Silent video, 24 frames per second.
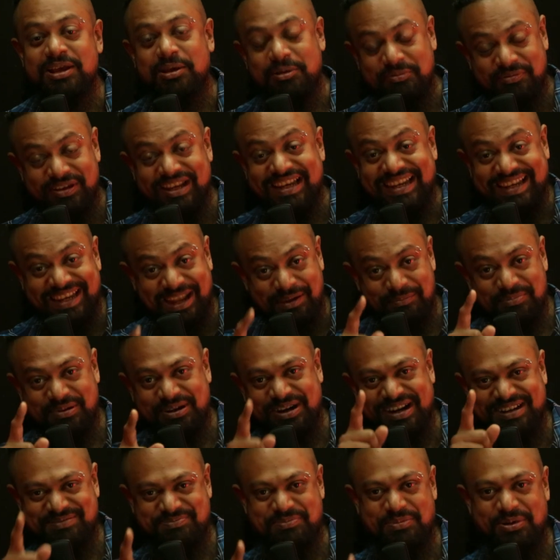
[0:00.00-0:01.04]
We'll
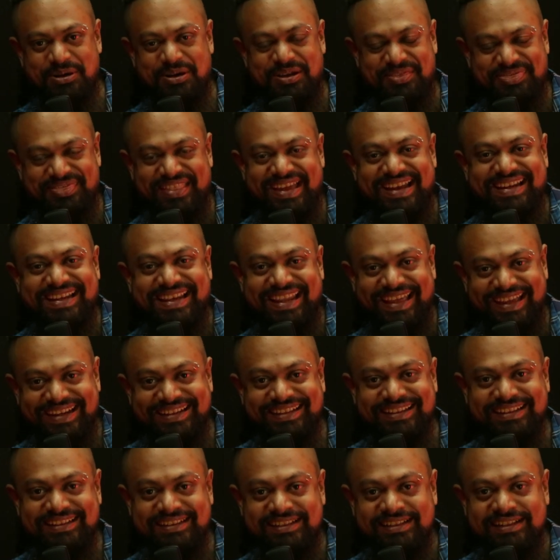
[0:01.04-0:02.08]
elaborate more on that
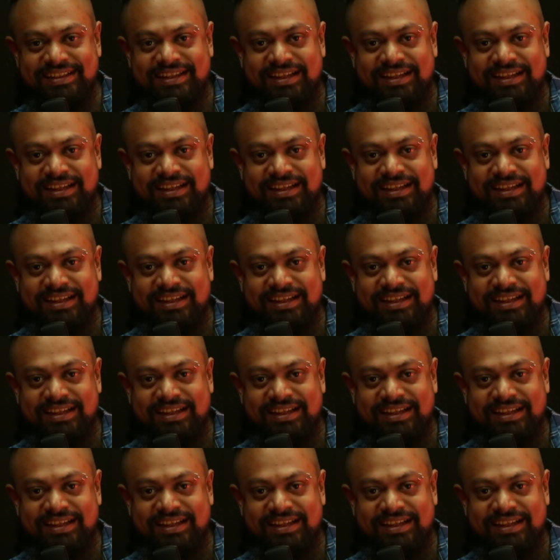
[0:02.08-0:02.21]
later.